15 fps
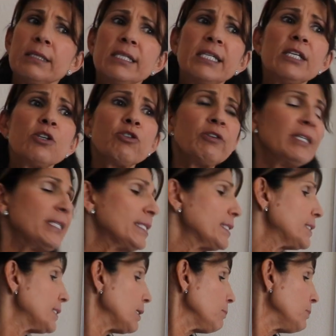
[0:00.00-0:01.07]
Decrease
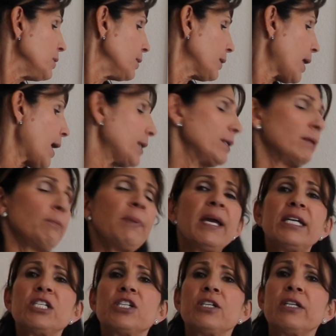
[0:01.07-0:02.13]
stimuli to the
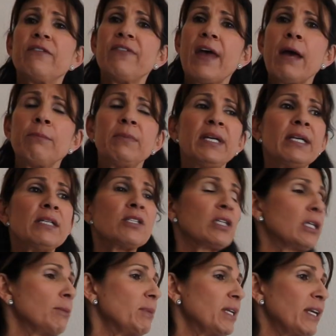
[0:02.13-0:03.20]
patient, if that means
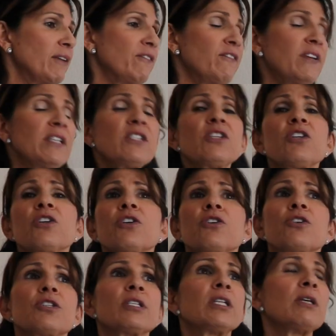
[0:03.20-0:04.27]
limiting
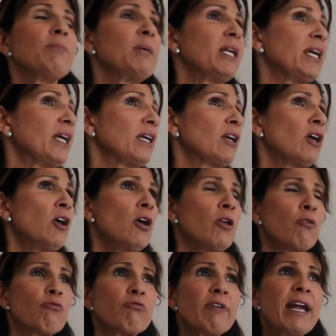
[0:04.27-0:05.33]
visitors, limiting
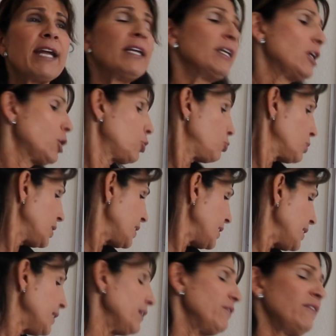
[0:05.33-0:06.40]
radio,
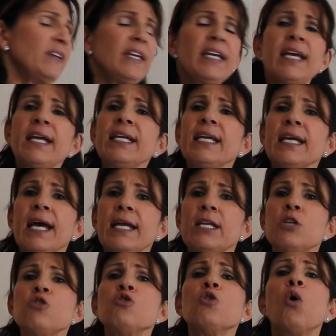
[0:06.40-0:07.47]
TV, any kind
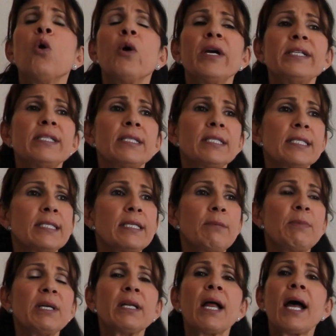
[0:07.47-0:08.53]
of noise and
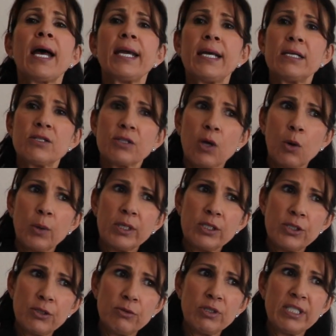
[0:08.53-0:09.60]
stimuli is going
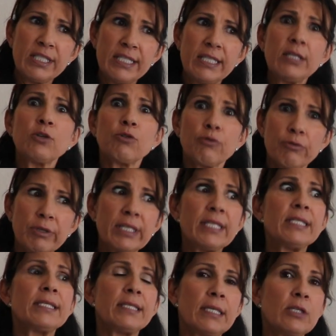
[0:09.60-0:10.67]
to
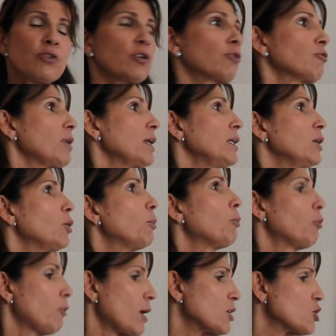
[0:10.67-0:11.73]
decrease intracranial
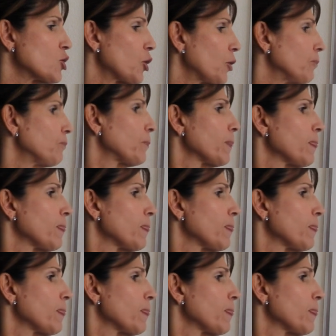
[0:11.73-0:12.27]
pressure.